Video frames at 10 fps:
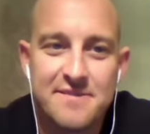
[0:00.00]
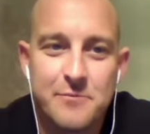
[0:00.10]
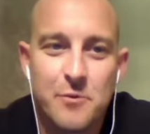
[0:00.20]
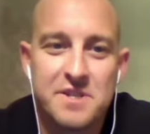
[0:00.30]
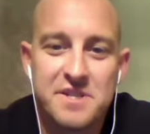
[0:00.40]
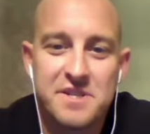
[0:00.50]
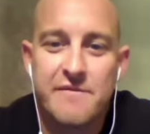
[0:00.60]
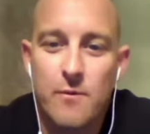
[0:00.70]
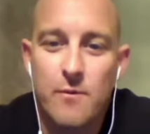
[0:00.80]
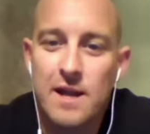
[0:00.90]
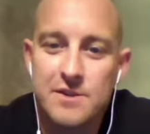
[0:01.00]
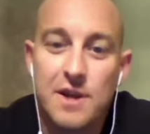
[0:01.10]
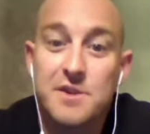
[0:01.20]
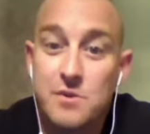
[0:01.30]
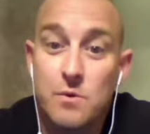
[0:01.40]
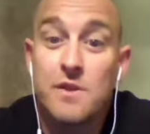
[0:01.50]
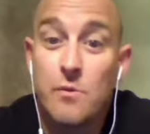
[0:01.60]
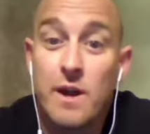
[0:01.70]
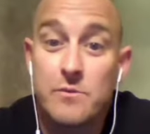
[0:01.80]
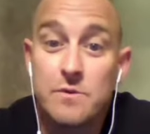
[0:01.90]
what's different, right? So I used to run
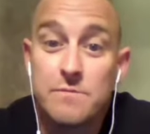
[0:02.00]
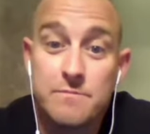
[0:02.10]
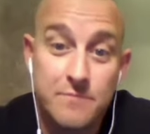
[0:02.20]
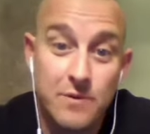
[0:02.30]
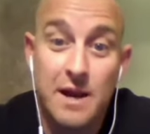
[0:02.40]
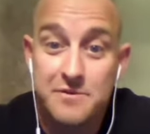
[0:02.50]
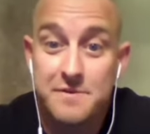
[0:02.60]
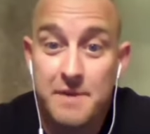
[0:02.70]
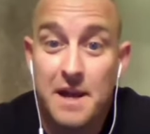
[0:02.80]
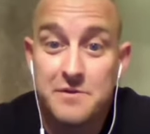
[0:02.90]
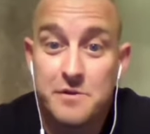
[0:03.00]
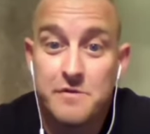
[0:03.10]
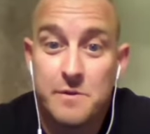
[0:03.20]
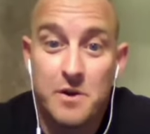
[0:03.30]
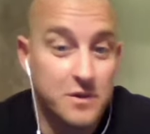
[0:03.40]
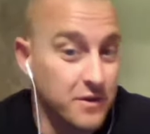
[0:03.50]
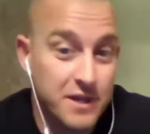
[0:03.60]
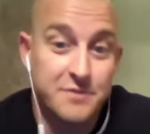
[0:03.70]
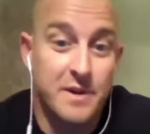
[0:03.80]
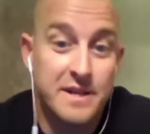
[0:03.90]
the weight room when I was a high school football
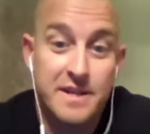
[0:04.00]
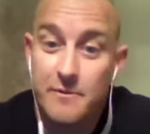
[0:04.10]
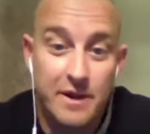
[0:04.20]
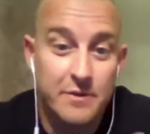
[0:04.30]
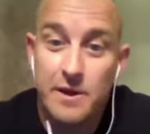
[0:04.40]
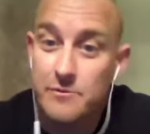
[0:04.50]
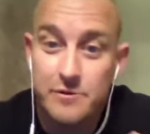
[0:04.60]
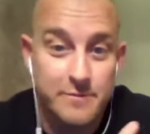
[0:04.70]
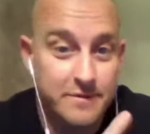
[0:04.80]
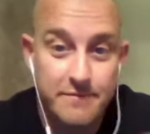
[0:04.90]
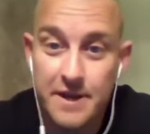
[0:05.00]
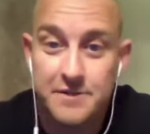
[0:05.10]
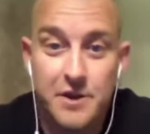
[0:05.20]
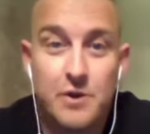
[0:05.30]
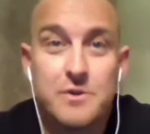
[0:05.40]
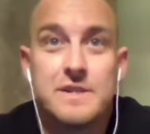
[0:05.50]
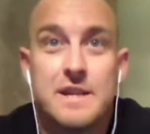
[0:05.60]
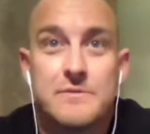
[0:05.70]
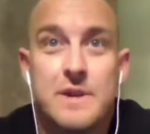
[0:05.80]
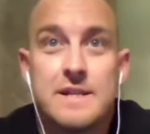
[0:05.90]
coach. That's what I did. I ran the weight room and head coach, and
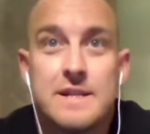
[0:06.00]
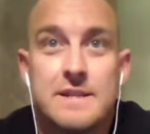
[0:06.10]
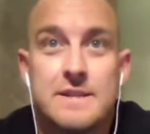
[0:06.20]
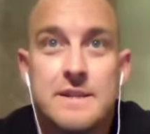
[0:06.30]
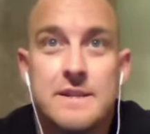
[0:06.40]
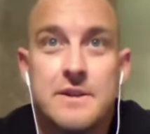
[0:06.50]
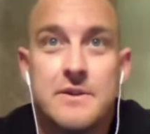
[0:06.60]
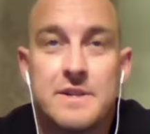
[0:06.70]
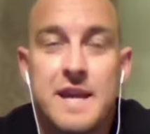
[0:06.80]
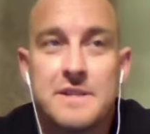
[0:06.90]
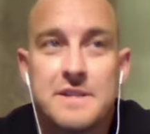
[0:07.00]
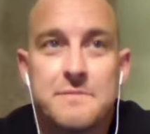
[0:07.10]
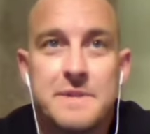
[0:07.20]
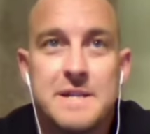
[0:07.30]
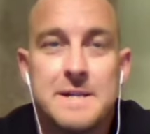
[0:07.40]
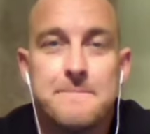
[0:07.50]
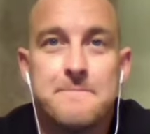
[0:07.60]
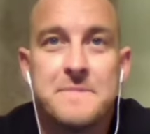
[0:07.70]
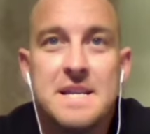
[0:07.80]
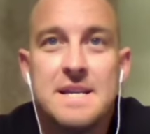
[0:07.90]
that's what I did here in Kansas. But
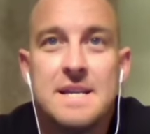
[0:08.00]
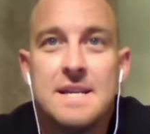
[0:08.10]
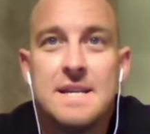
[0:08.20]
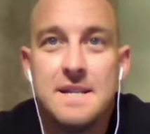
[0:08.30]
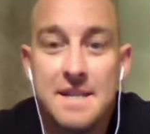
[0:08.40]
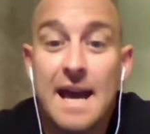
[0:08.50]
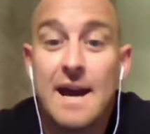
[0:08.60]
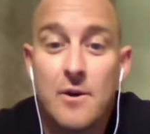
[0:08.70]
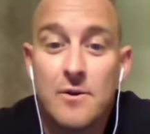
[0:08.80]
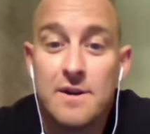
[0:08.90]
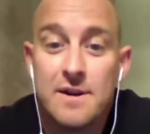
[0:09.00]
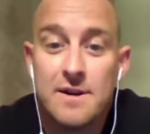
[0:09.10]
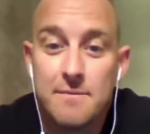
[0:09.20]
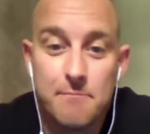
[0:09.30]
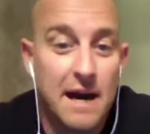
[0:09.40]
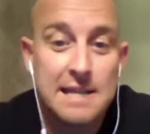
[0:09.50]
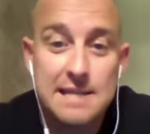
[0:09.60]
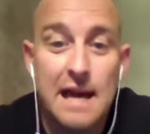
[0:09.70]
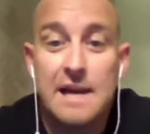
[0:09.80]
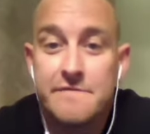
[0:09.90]
now my
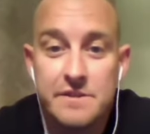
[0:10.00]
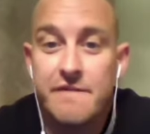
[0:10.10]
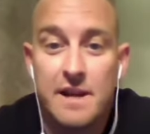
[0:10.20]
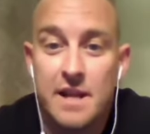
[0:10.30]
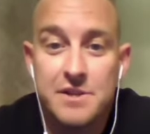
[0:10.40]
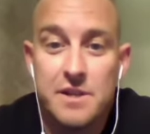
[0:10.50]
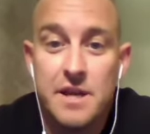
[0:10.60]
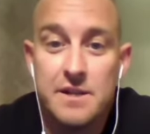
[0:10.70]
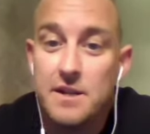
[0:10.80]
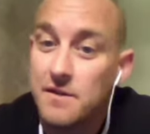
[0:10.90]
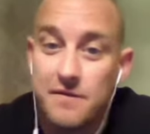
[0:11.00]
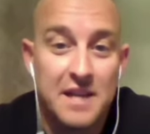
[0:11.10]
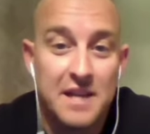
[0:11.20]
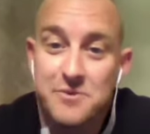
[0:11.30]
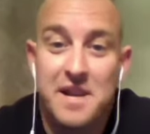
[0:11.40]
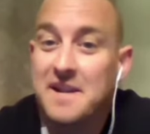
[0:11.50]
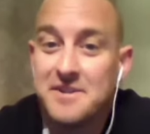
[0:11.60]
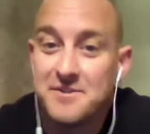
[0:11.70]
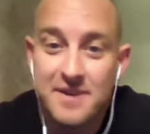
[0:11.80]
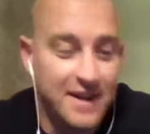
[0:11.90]
life is financial aid. That's what I do.